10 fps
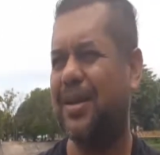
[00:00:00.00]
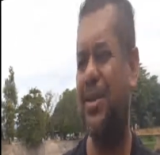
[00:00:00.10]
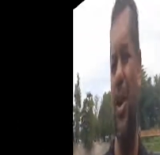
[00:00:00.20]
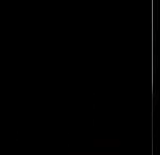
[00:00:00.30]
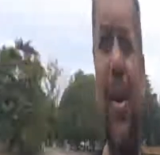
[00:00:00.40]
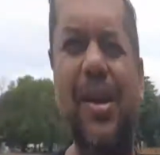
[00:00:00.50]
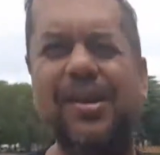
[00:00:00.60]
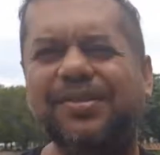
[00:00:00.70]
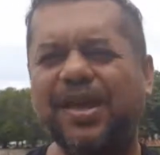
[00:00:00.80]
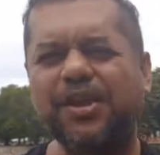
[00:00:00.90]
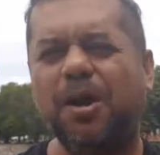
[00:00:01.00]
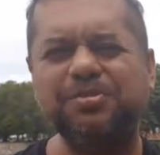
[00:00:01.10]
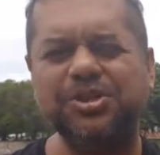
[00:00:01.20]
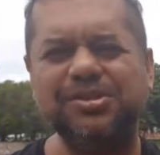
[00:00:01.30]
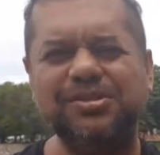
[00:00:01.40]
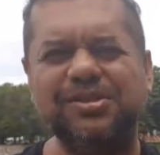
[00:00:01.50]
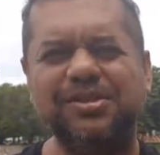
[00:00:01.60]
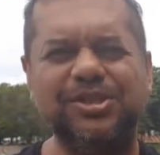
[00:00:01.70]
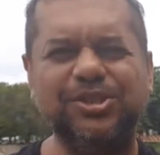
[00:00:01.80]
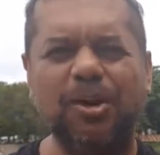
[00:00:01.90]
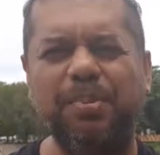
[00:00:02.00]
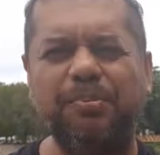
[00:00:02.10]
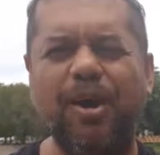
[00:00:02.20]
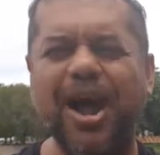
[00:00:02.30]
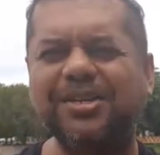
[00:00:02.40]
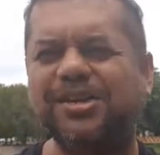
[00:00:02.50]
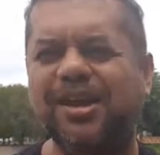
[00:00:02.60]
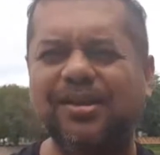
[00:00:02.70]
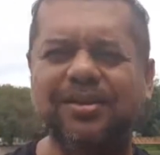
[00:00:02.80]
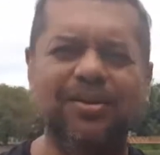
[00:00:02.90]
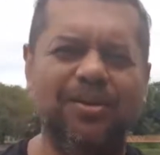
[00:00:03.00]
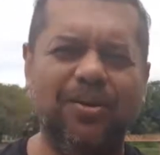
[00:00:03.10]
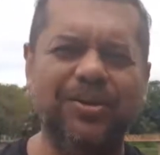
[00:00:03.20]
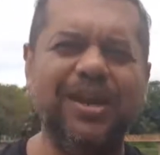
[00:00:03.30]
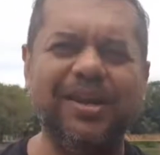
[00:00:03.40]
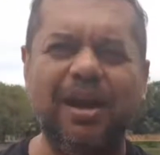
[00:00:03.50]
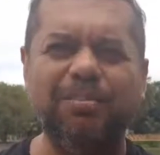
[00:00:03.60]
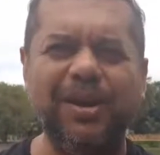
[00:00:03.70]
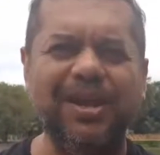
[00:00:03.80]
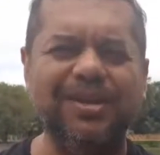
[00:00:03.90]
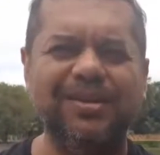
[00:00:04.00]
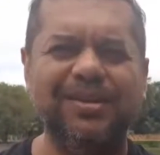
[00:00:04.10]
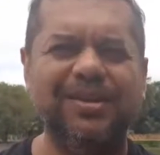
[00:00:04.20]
So they're the options, sole proprietor or get a company.